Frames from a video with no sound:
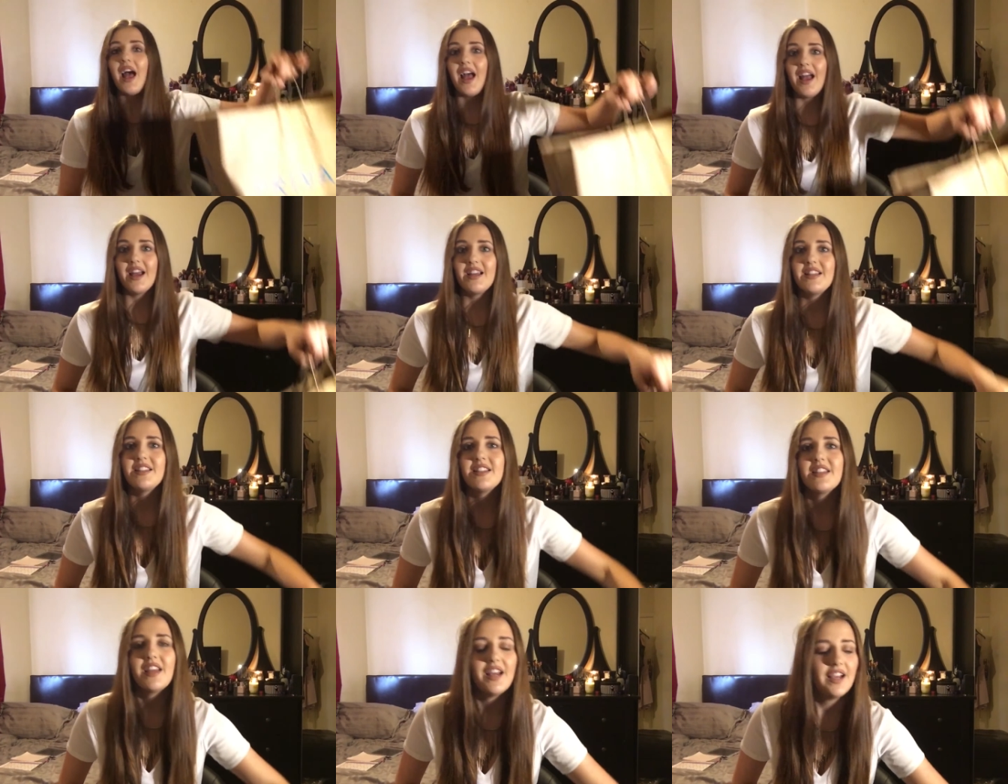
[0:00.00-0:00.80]

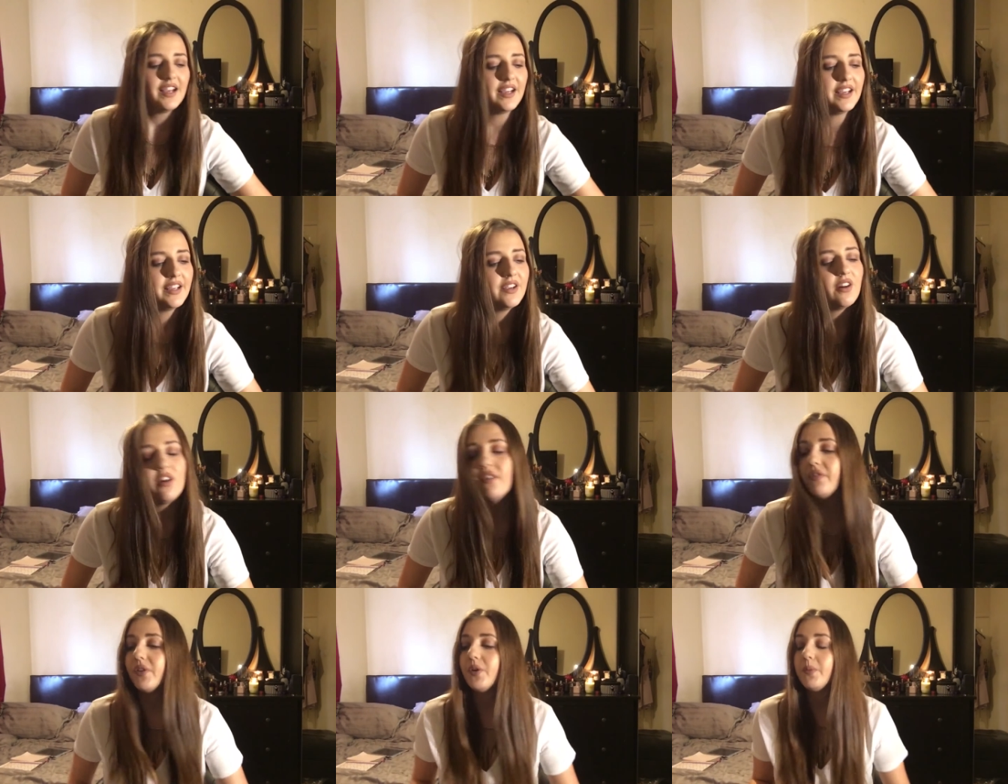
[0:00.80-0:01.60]
and I
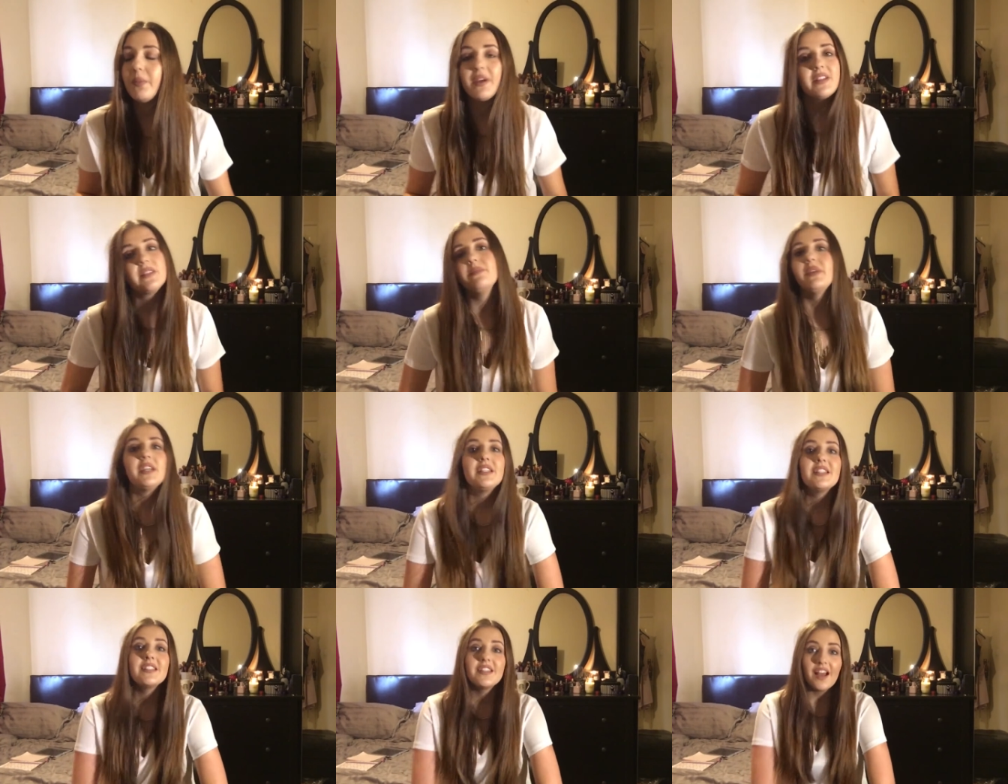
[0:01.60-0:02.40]
got a few bits and
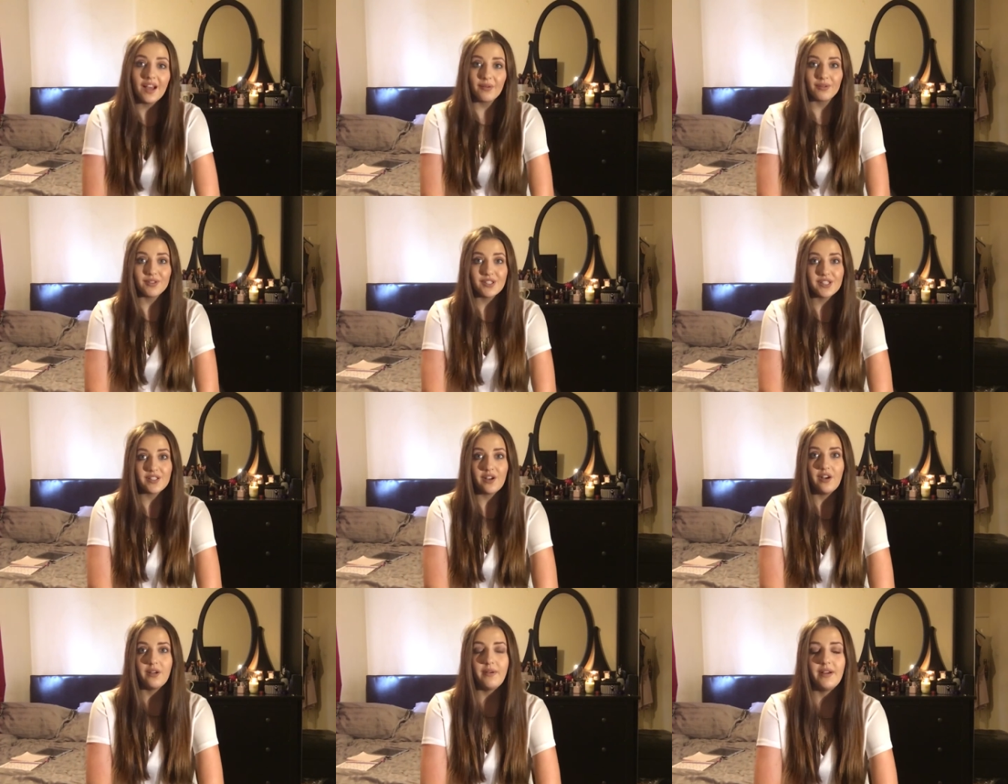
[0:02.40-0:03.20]
pieces that I want to
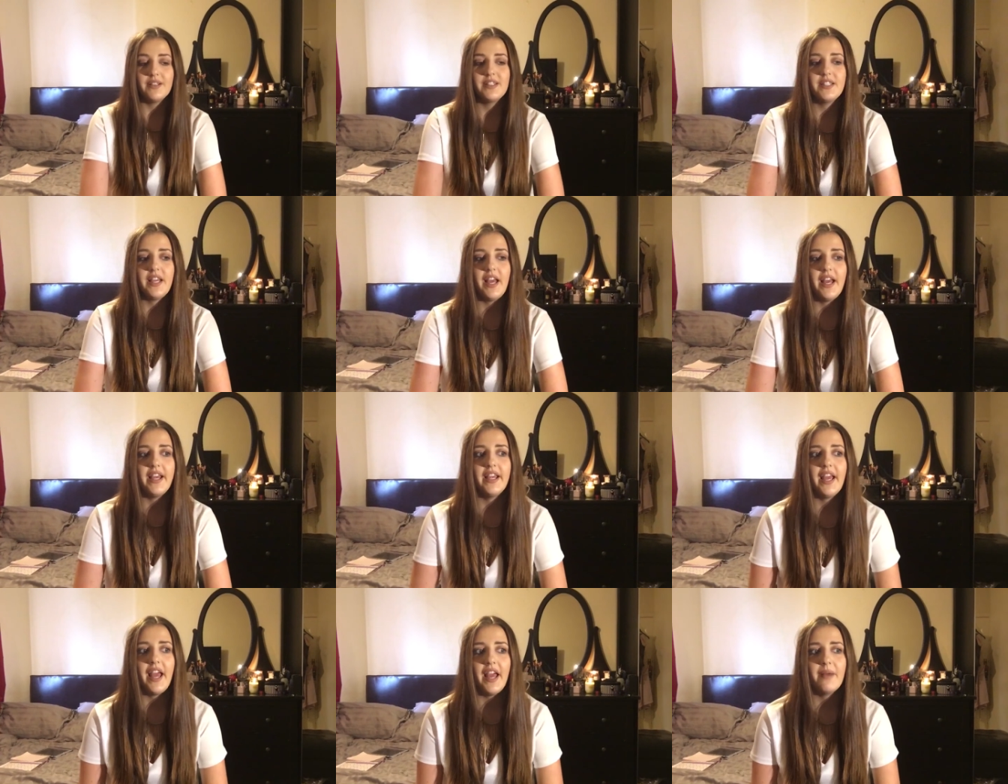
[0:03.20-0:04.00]
talk about
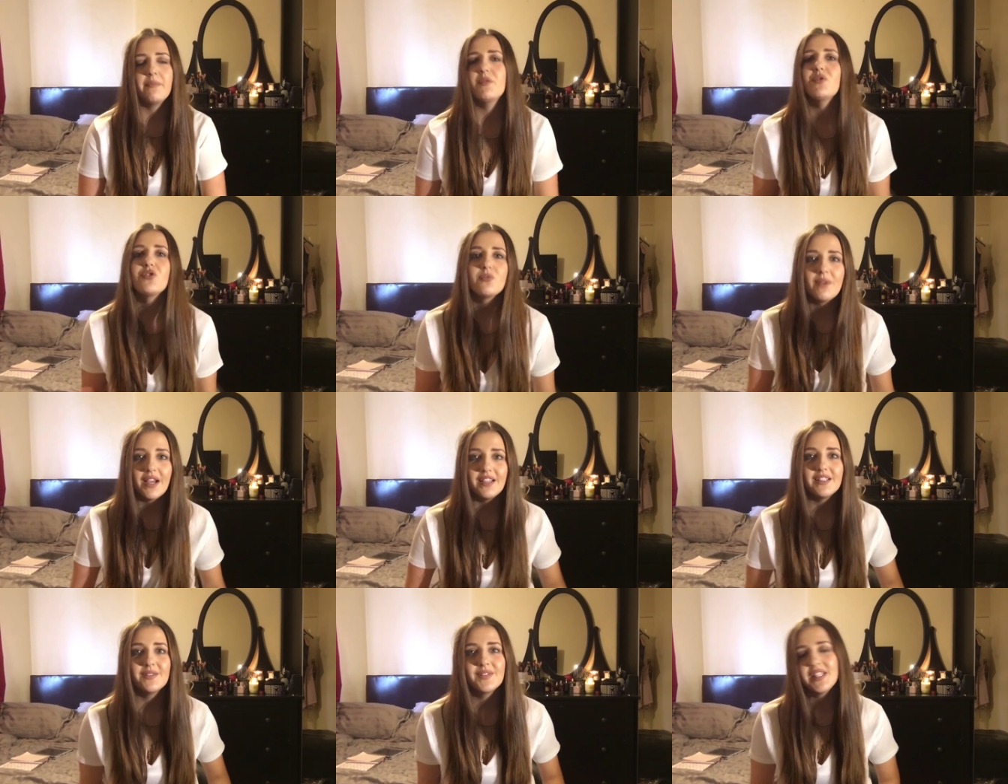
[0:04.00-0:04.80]
today. Um, there's some
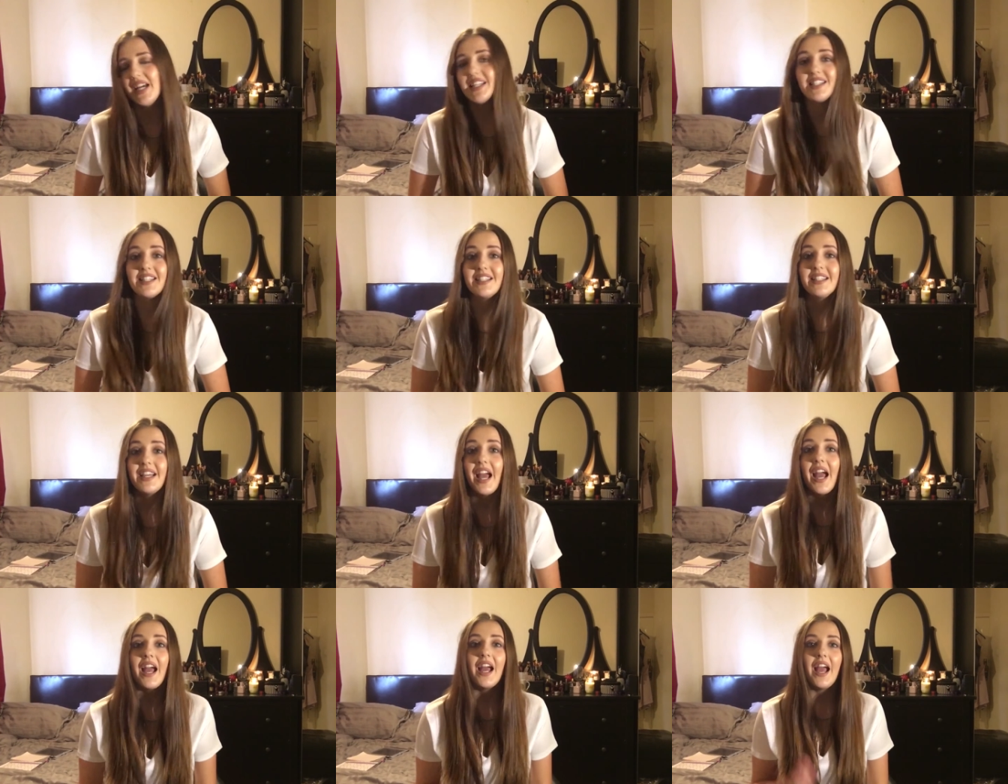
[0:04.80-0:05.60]
items that I didn't get